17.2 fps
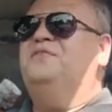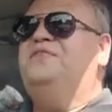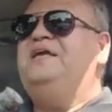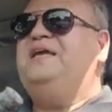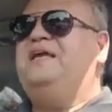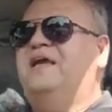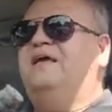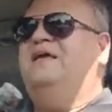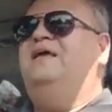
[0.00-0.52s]

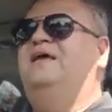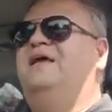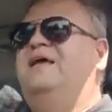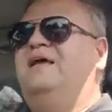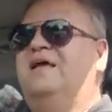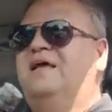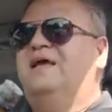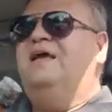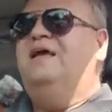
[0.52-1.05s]
think
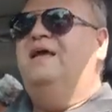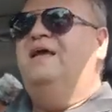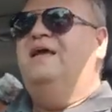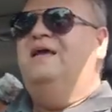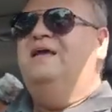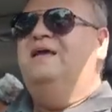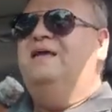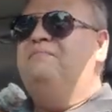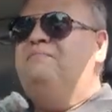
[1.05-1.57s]

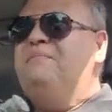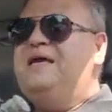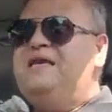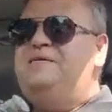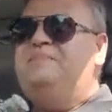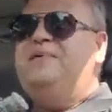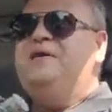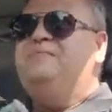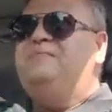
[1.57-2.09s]
many
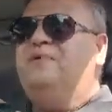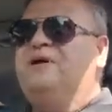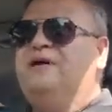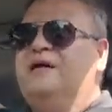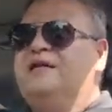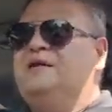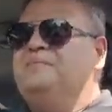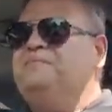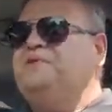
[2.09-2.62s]
people
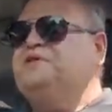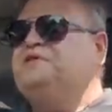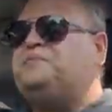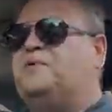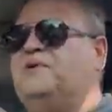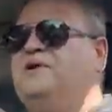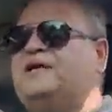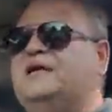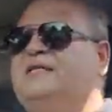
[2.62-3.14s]
got up this
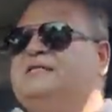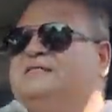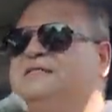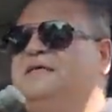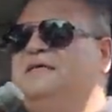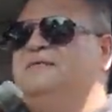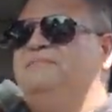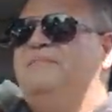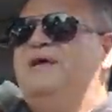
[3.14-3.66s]
morning and
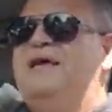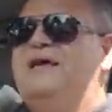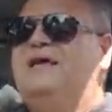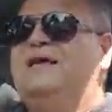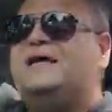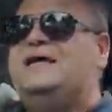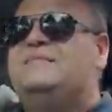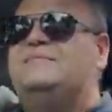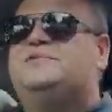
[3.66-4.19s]
said, man,
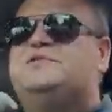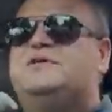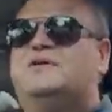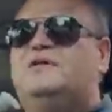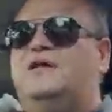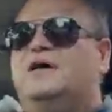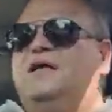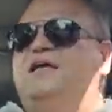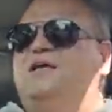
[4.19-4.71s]
I am so
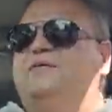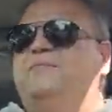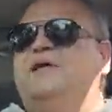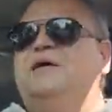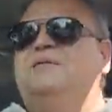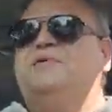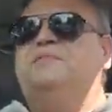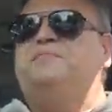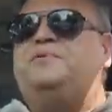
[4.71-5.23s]
lucky to be
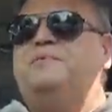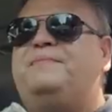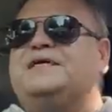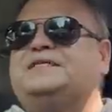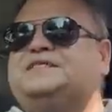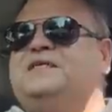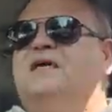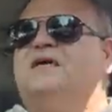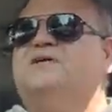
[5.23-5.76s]
able to put my
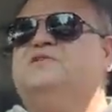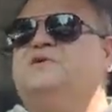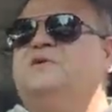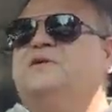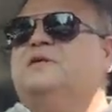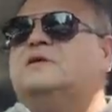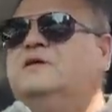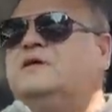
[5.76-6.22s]
socks on.